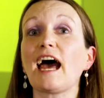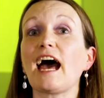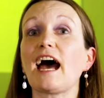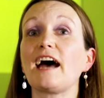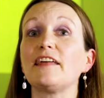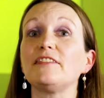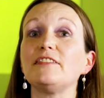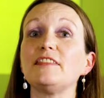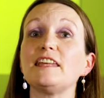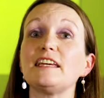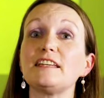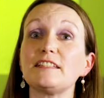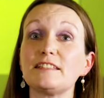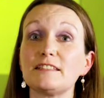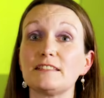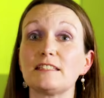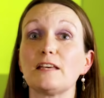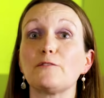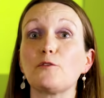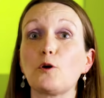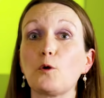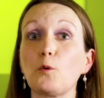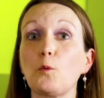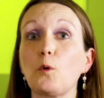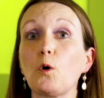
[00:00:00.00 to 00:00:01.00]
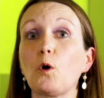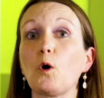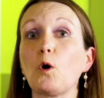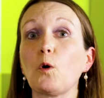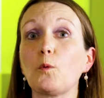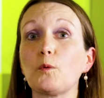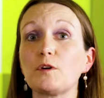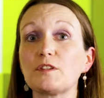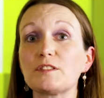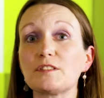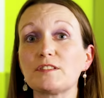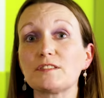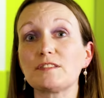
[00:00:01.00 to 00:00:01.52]
And this civil war
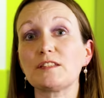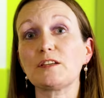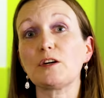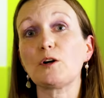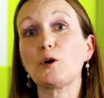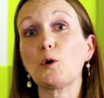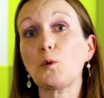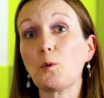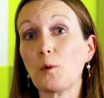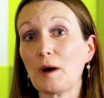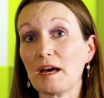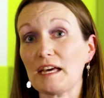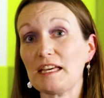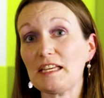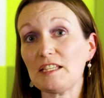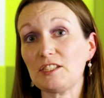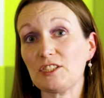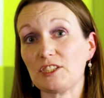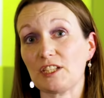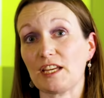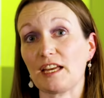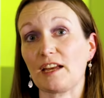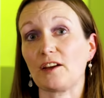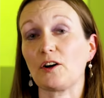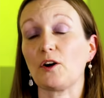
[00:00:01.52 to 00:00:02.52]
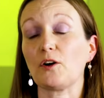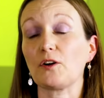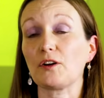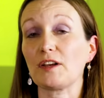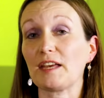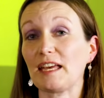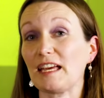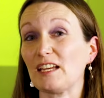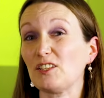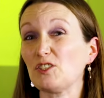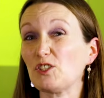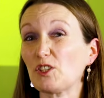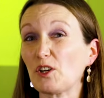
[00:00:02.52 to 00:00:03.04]
was still waging on
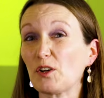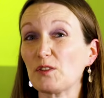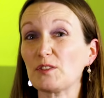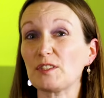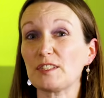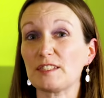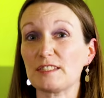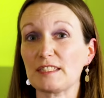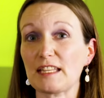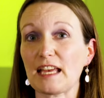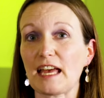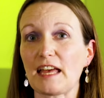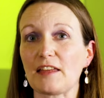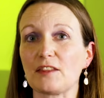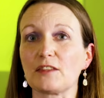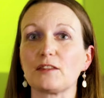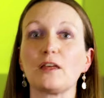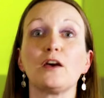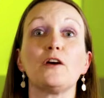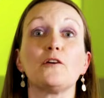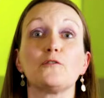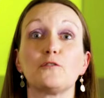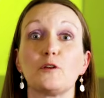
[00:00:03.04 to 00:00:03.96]
King John's death